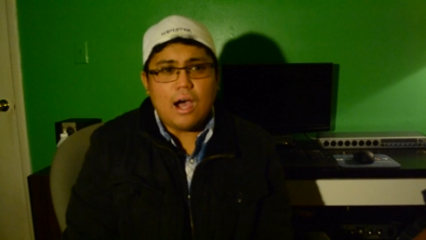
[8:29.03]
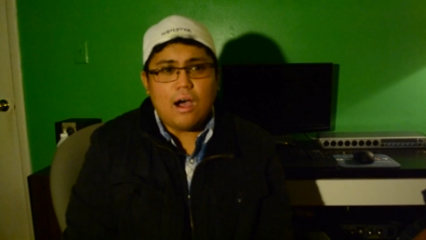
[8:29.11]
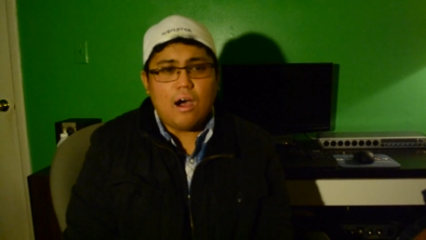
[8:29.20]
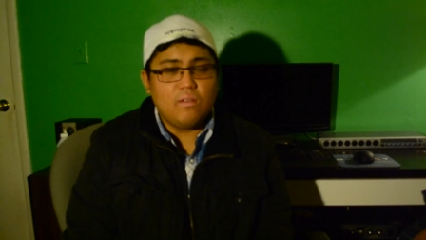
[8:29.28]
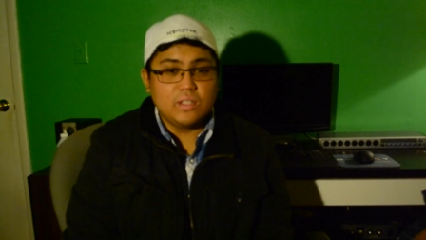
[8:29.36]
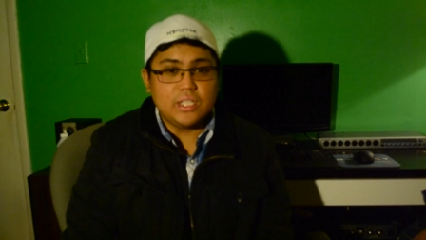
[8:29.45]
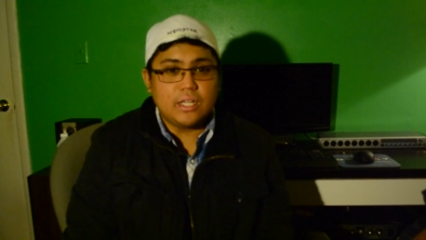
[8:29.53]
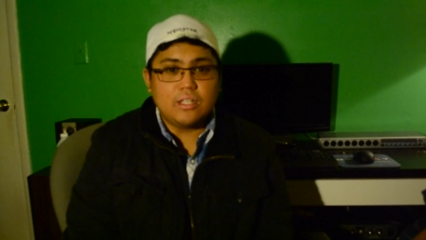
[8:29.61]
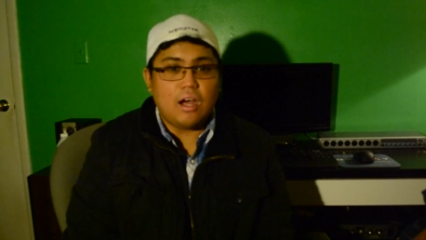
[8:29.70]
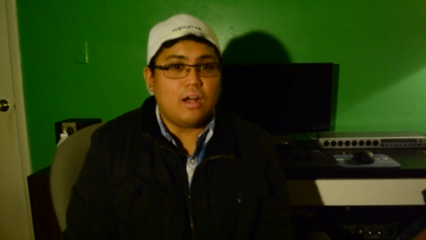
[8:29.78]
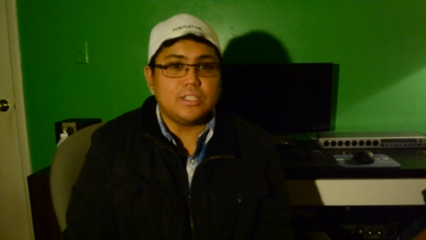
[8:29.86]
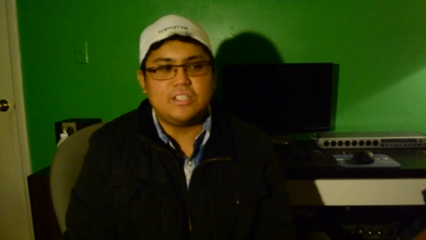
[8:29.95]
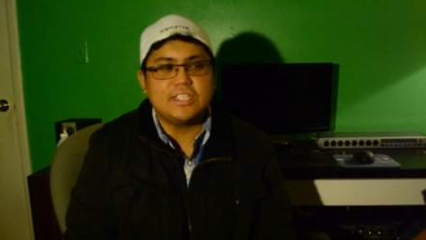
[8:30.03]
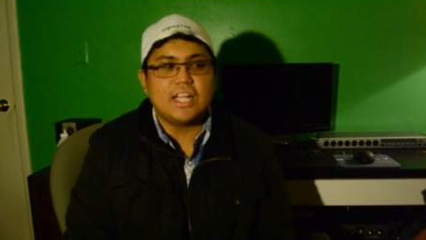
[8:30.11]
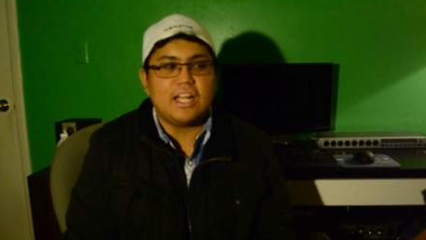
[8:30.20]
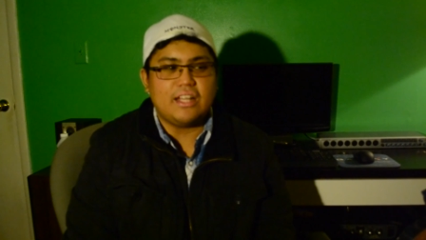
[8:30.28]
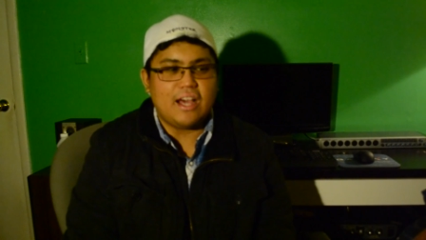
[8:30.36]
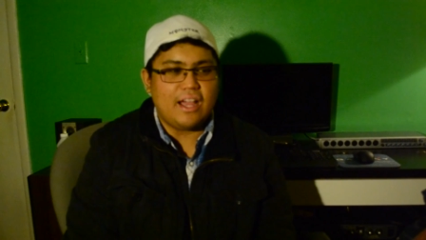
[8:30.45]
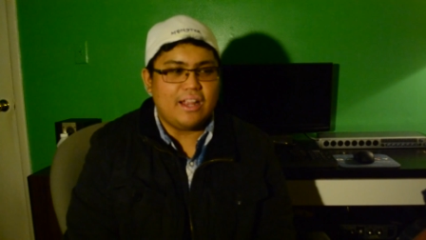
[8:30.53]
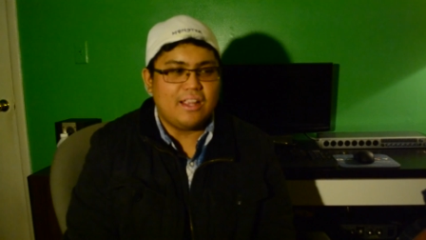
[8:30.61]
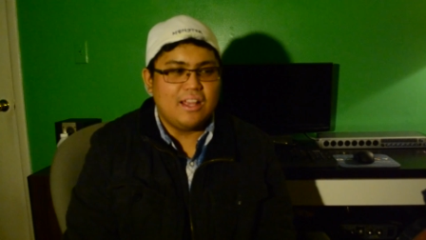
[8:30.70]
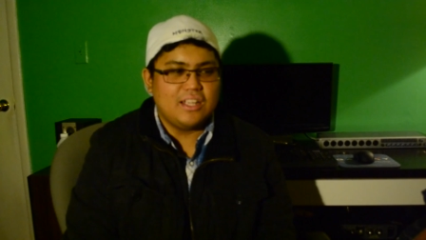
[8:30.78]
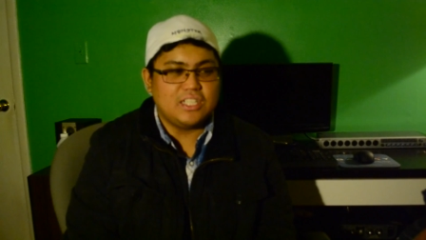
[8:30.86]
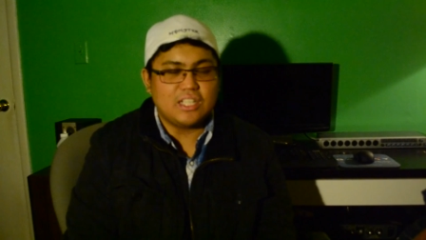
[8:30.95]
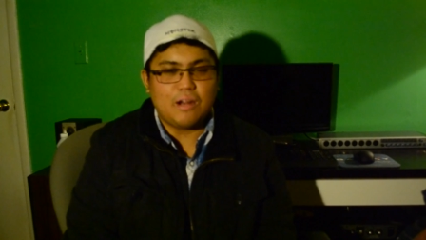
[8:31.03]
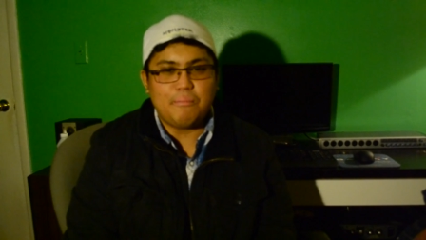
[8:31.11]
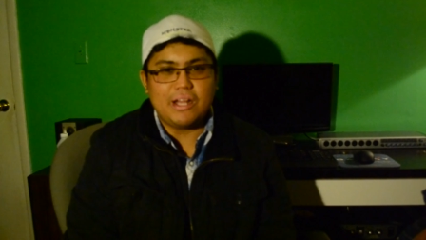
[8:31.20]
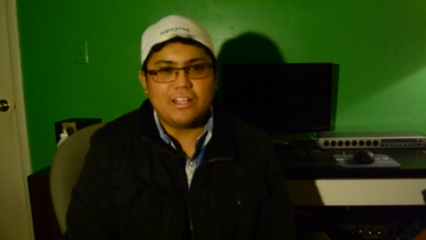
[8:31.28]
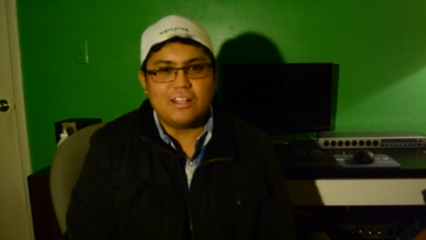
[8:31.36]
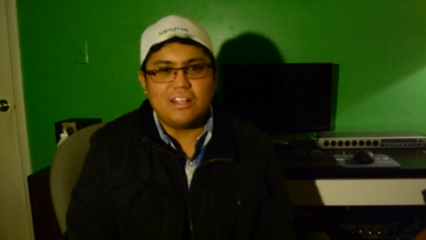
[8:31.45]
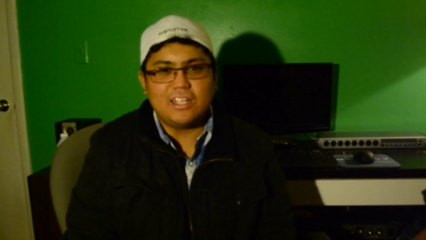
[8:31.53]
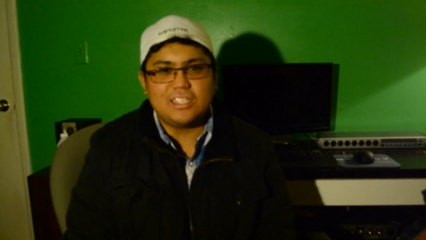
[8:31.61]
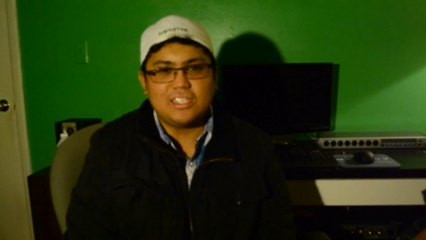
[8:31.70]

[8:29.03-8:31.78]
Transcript: Obviously, Dawn, she's gonna die. She's gonna bite the dust.